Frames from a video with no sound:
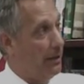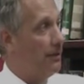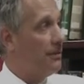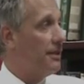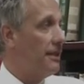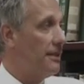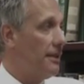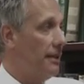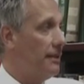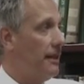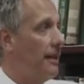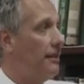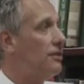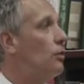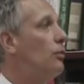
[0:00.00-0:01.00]
It was things like
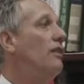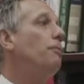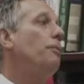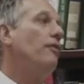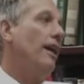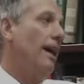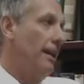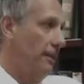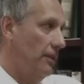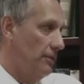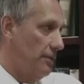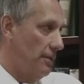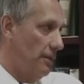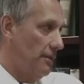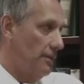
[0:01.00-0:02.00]
that. So we've provided
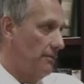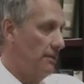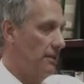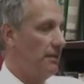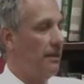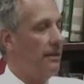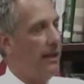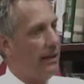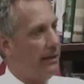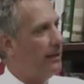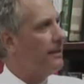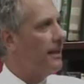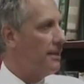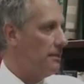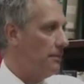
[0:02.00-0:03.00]
those things, right? And I
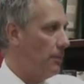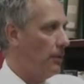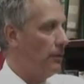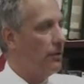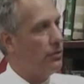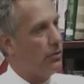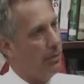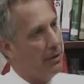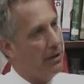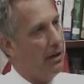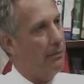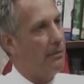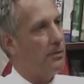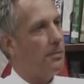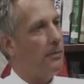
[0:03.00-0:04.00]
think that's important. The German
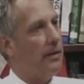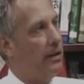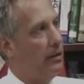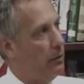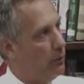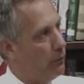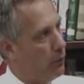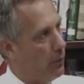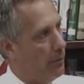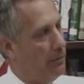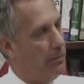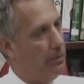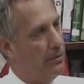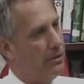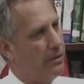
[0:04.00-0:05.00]
government is providing uniform
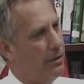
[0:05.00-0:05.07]
and boots.